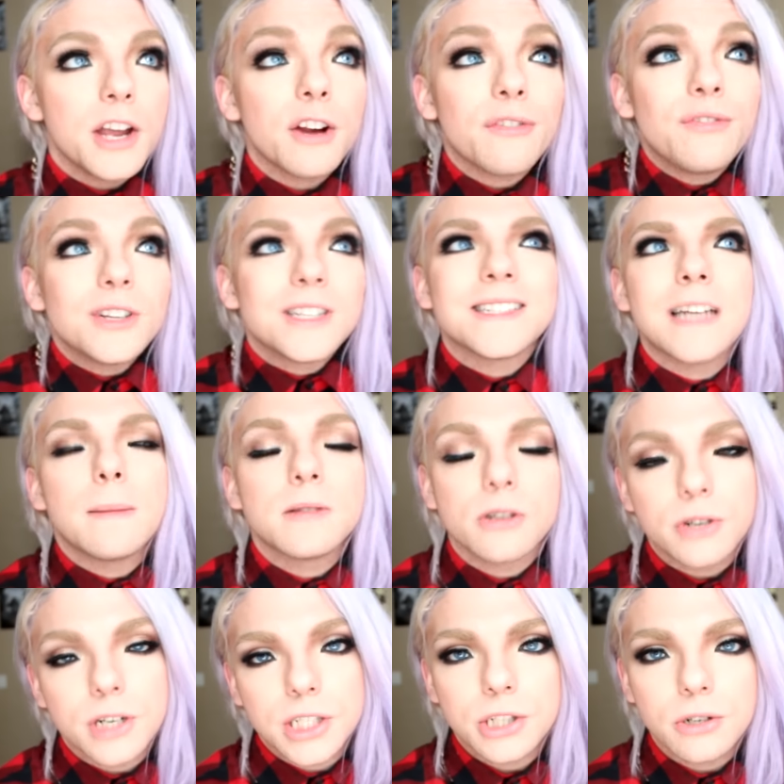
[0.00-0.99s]
your
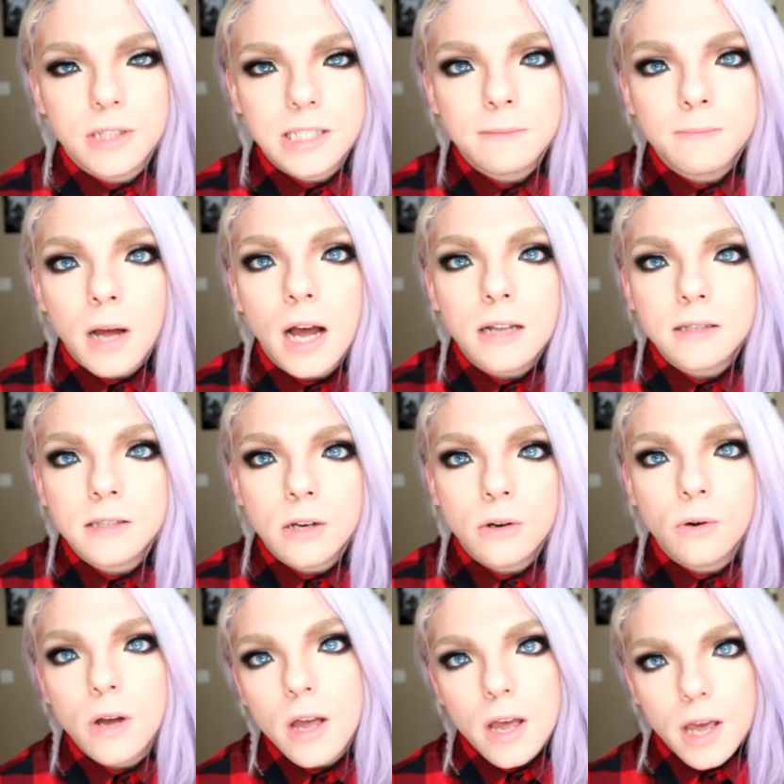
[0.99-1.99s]
footsteps are in a certain spot.
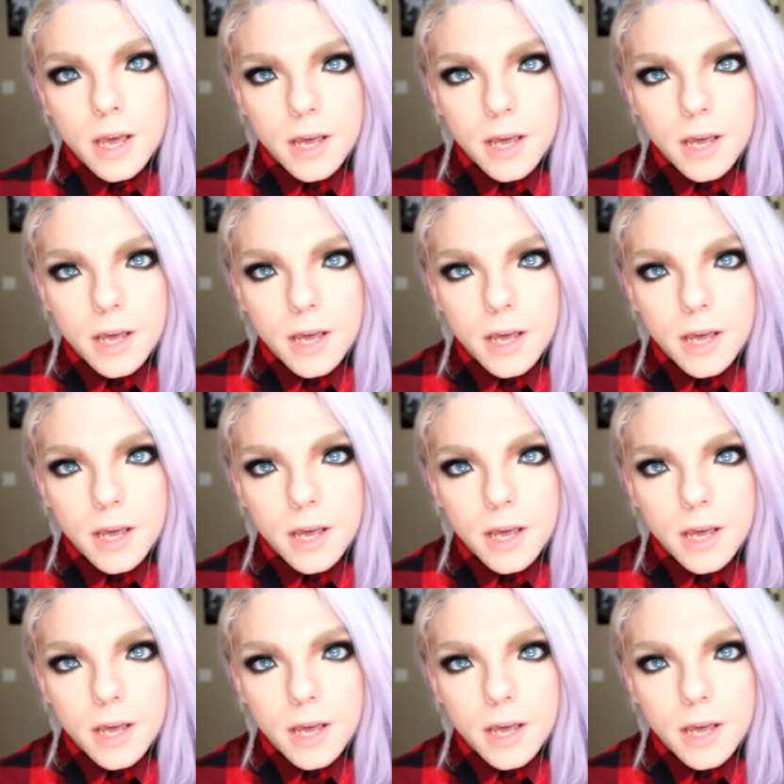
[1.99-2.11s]
So